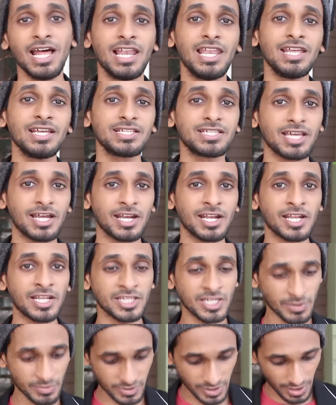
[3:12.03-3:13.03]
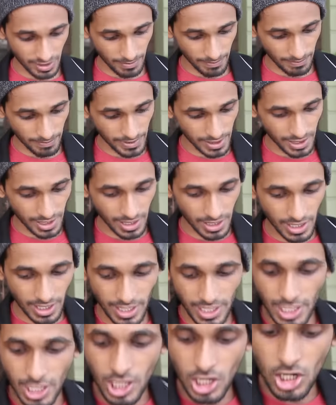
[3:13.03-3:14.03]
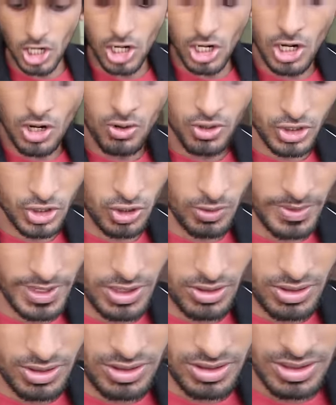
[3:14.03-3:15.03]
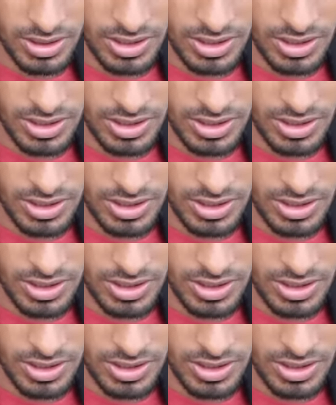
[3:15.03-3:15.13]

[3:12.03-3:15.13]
Links are in the description below. Show below.